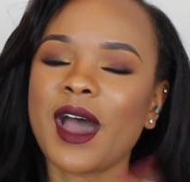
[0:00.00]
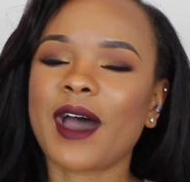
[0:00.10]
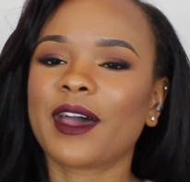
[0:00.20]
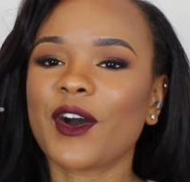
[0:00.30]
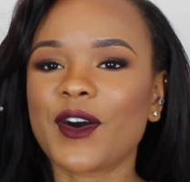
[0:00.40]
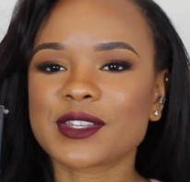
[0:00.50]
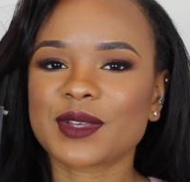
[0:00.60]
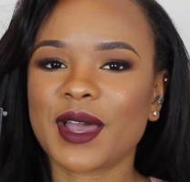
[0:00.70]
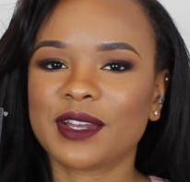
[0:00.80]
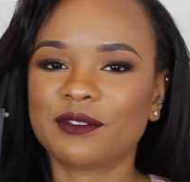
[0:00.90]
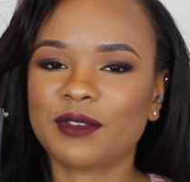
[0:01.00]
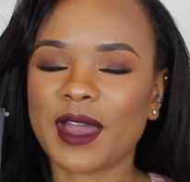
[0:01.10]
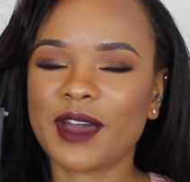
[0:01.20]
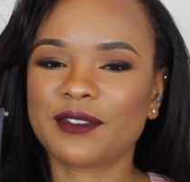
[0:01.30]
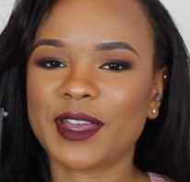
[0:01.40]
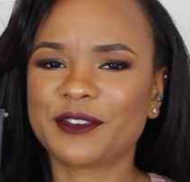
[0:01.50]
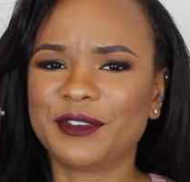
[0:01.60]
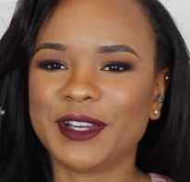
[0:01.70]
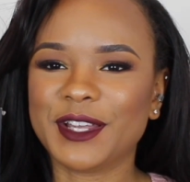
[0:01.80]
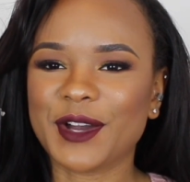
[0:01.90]
I also have a
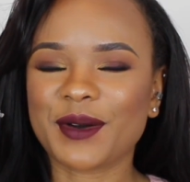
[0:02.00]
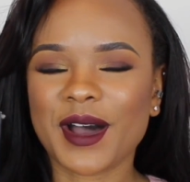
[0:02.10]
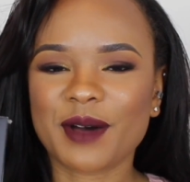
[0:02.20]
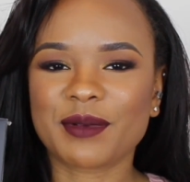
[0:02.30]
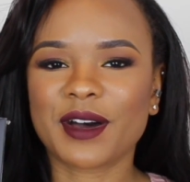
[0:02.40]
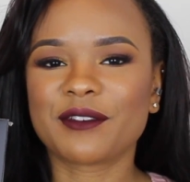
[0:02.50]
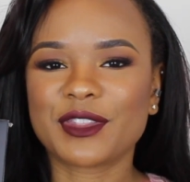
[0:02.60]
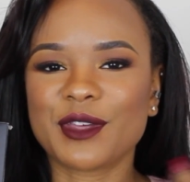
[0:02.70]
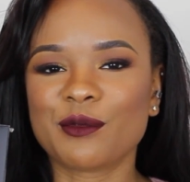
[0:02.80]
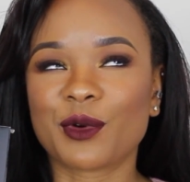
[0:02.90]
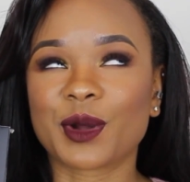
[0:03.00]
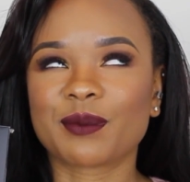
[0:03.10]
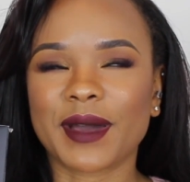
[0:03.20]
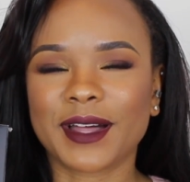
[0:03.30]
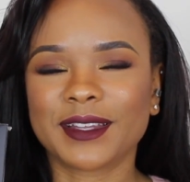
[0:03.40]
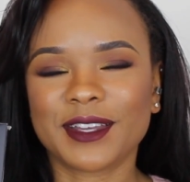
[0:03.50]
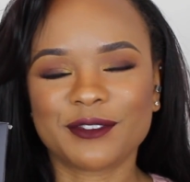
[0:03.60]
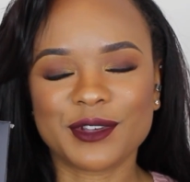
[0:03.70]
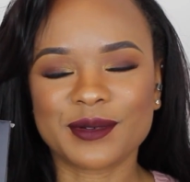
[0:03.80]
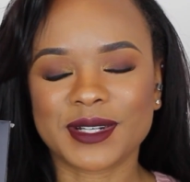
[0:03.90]
video up of the Warm palette
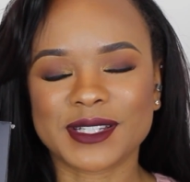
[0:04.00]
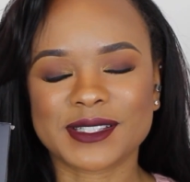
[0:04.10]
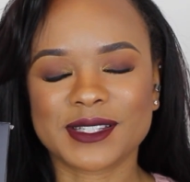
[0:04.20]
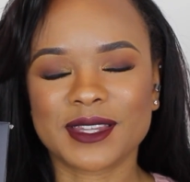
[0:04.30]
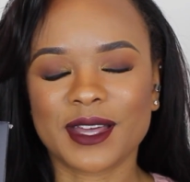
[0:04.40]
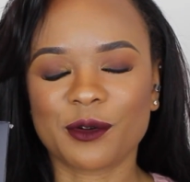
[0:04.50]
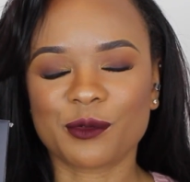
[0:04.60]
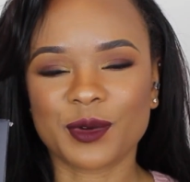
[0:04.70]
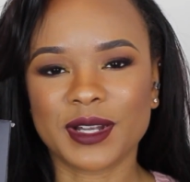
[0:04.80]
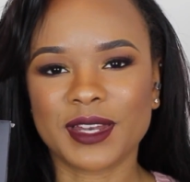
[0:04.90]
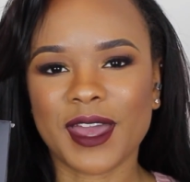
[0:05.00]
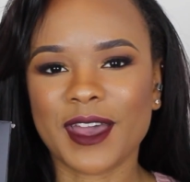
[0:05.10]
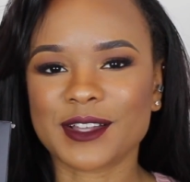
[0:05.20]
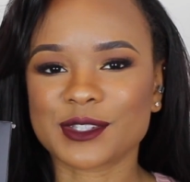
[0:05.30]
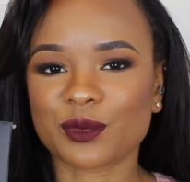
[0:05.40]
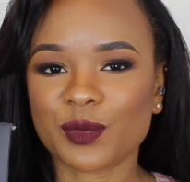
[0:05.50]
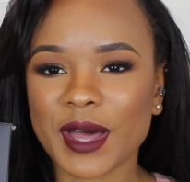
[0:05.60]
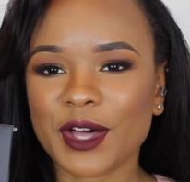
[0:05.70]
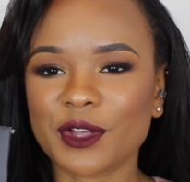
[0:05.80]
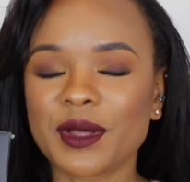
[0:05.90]
if you want to see that one as
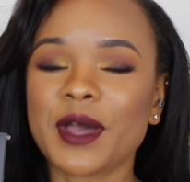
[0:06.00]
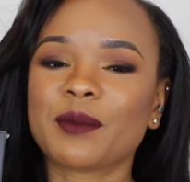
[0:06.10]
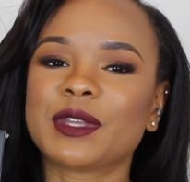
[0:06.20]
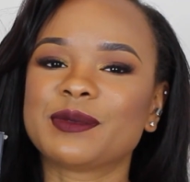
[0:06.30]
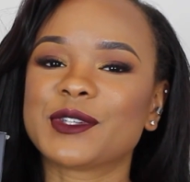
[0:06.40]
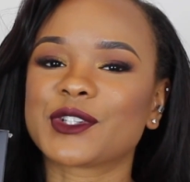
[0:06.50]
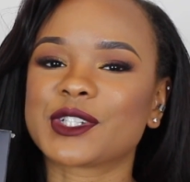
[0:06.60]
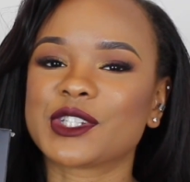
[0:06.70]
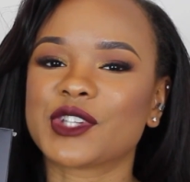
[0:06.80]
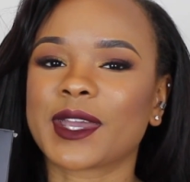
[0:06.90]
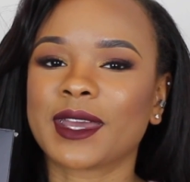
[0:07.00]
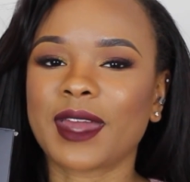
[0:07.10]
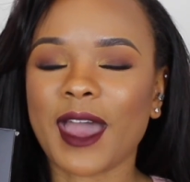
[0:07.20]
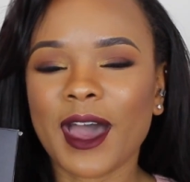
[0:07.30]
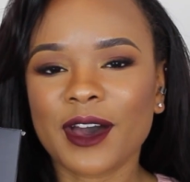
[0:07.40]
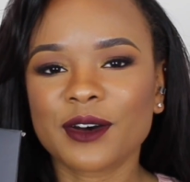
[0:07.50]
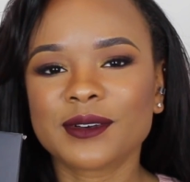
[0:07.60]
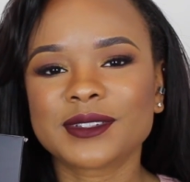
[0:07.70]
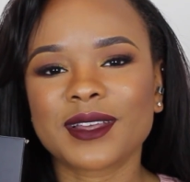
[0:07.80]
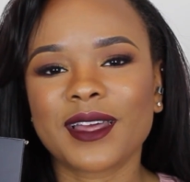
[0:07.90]
well. Please be sure to check it
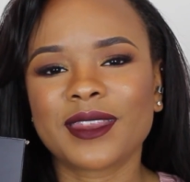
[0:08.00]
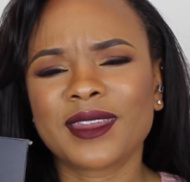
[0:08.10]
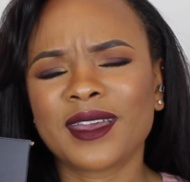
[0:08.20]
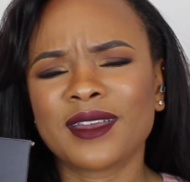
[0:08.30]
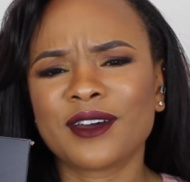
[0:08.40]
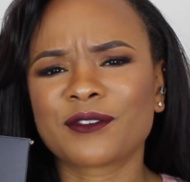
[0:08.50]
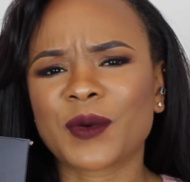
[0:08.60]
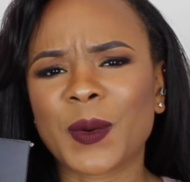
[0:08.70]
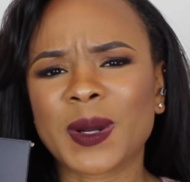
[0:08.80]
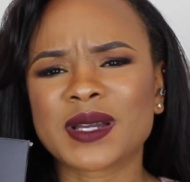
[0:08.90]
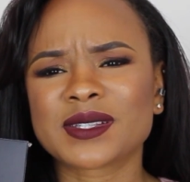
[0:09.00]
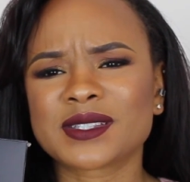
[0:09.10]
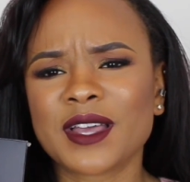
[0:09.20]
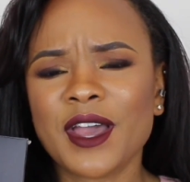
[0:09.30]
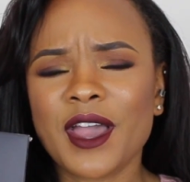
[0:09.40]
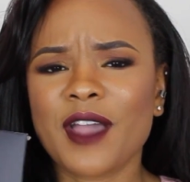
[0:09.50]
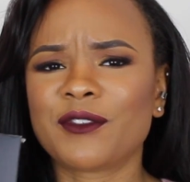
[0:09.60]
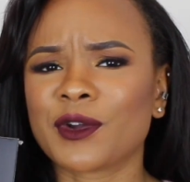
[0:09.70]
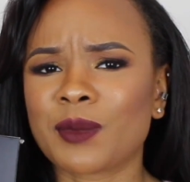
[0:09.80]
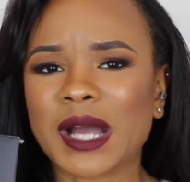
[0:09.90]
out. And then of course,
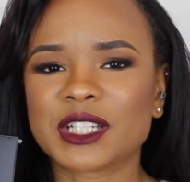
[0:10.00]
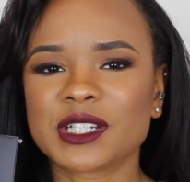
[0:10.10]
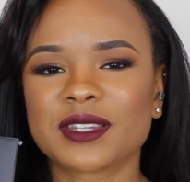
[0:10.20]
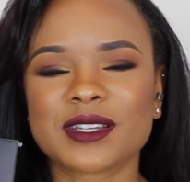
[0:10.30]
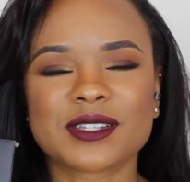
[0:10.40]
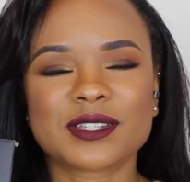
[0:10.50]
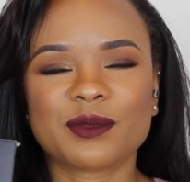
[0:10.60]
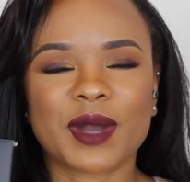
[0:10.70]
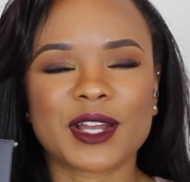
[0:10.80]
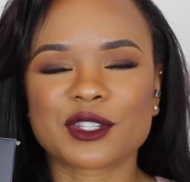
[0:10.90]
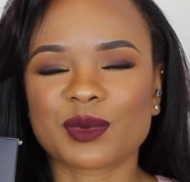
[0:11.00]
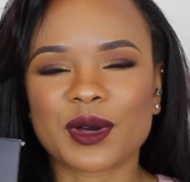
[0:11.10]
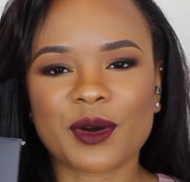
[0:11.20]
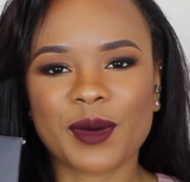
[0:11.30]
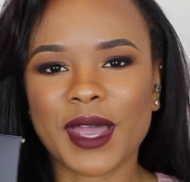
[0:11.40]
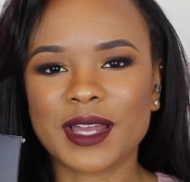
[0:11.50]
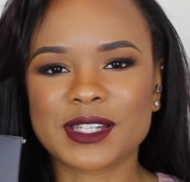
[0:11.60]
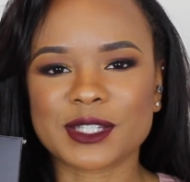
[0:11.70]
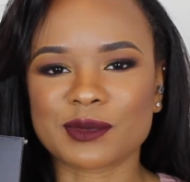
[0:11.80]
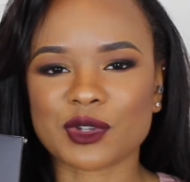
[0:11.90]
if you're watching this, you might as well go ahead
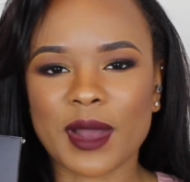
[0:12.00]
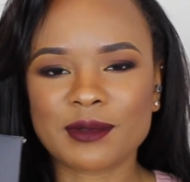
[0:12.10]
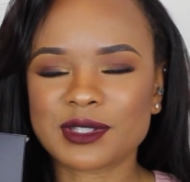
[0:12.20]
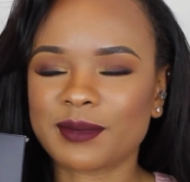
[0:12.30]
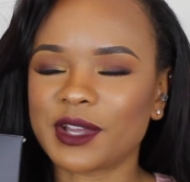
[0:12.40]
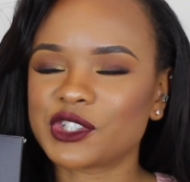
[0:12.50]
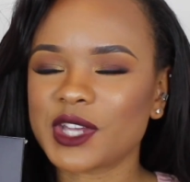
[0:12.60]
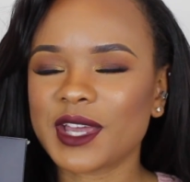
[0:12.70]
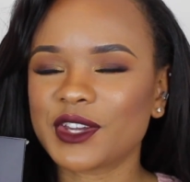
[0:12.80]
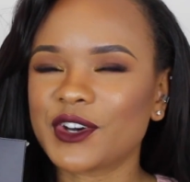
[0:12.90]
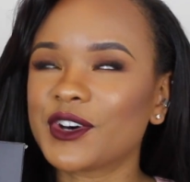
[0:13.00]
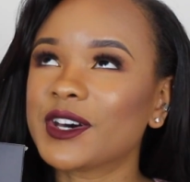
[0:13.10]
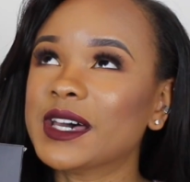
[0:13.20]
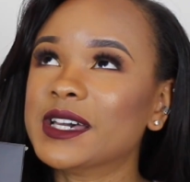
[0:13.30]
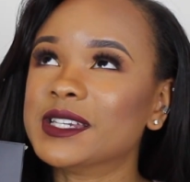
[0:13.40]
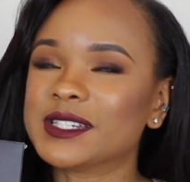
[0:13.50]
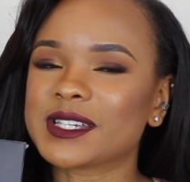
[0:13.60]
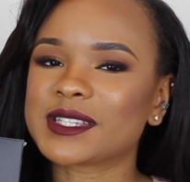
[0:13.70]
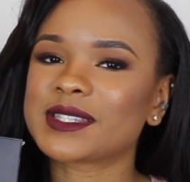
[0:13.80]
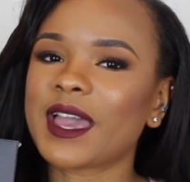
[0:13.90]
and subscribe to my channel,
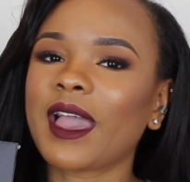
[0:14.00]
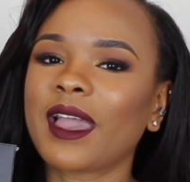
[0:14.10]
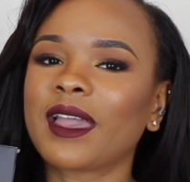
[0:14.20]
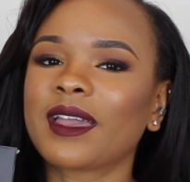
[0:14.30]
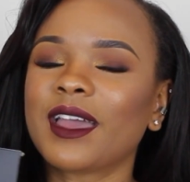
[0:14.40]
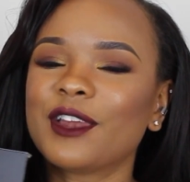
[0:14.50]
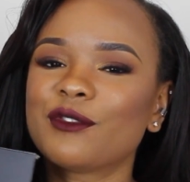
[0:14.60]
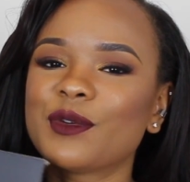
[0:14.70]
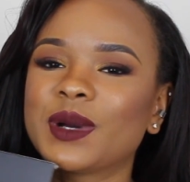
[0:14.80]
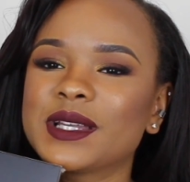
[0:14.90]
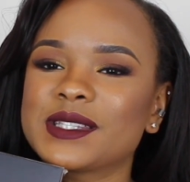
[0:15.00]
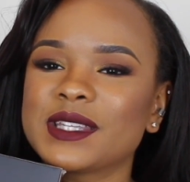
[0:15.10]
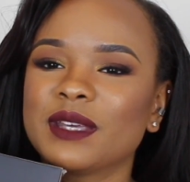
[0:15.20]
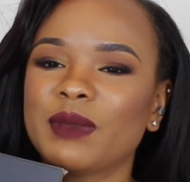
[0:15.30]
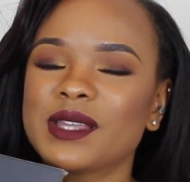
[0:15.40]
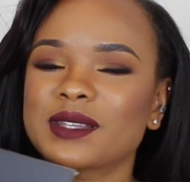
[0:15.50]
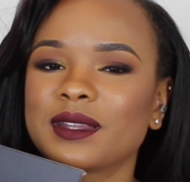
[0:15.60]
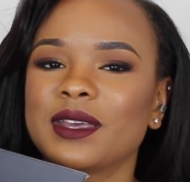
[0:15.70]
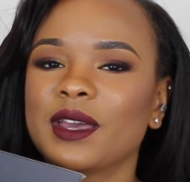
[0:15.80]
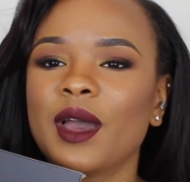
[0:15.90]
just saying. And if you want to see
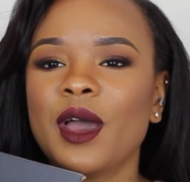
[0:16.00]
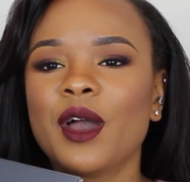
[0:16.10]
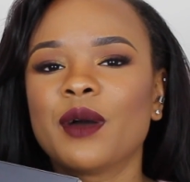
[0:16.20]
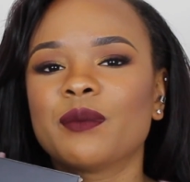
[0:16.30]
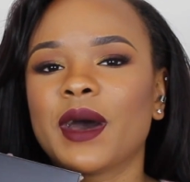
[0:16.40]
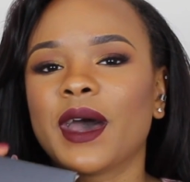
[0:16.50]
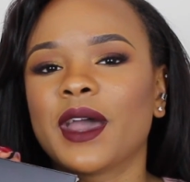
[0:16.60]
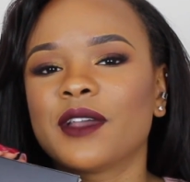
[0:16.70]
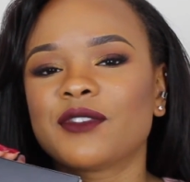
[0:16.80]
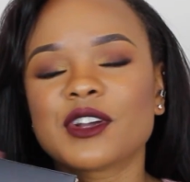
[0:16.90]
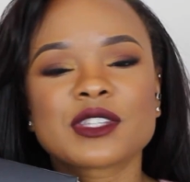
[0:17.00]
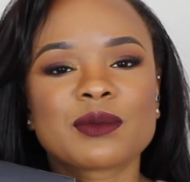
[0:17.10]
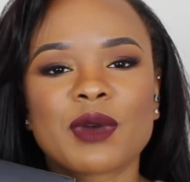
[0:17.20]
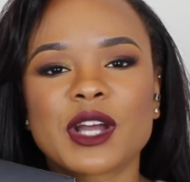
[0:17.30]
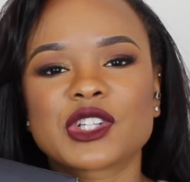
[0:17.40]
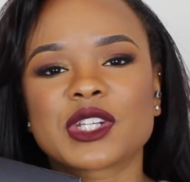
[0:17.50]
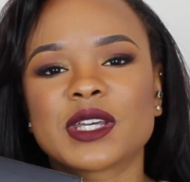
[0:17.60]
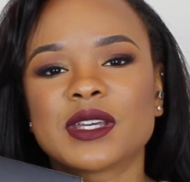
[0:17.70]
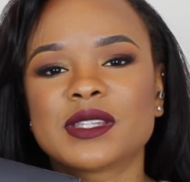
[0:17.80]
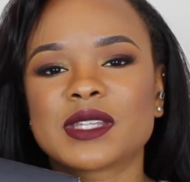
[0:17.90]
basically my first
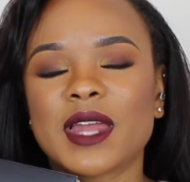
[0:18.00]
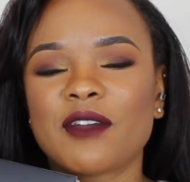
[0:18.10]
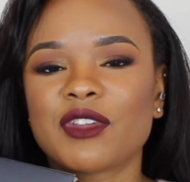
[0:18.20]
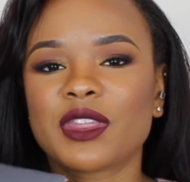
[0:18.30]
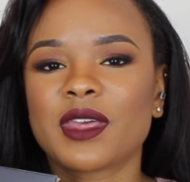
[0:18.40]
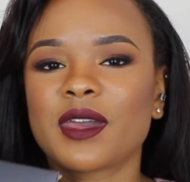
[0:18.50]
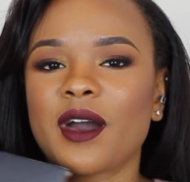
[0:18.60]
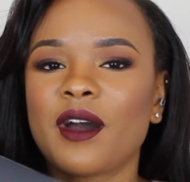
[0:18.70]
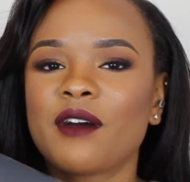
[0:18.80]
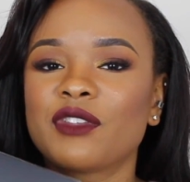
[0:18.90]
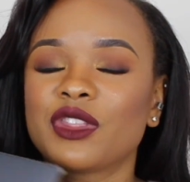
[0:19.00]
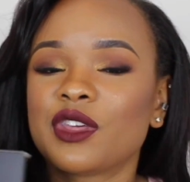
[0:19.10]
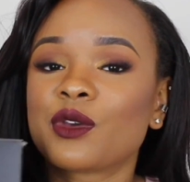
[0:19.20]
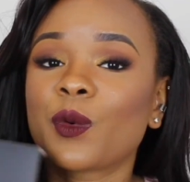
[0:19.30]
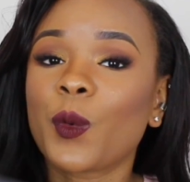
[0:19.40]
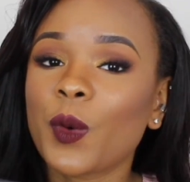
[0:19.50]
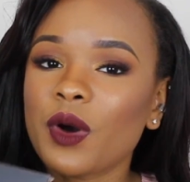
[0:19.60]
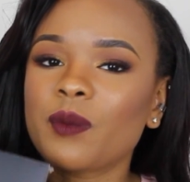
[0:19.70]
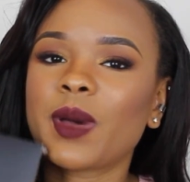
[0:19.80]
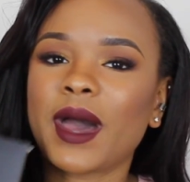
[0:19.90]
impressions and everything of the
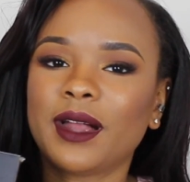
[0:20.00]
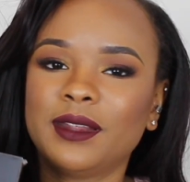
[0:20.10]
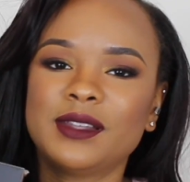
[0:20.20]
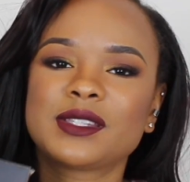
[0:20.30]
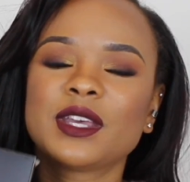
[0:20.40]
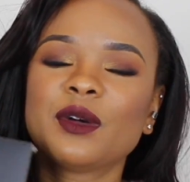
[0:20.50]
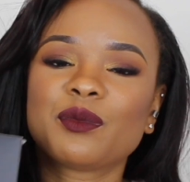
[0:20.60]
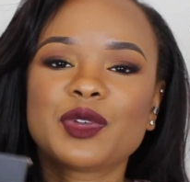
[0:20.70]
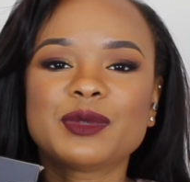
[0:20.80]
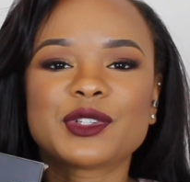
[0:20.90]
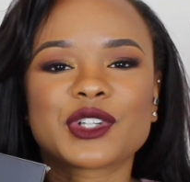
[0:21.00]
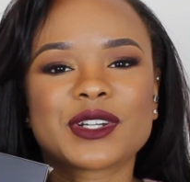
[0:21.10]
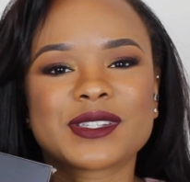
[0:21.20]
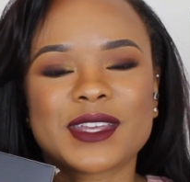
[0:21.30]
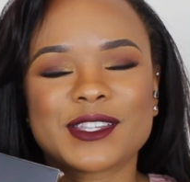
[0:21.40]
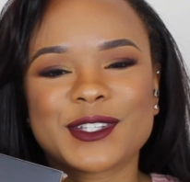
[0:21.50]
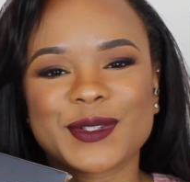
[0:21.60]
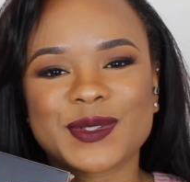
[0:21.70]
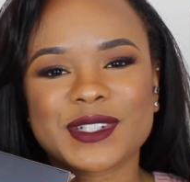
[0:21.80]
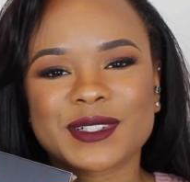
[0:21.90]
Cool palette, please be sure to stay
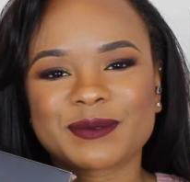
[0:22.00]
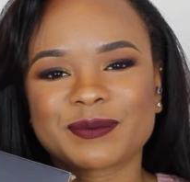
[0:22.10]
tuned.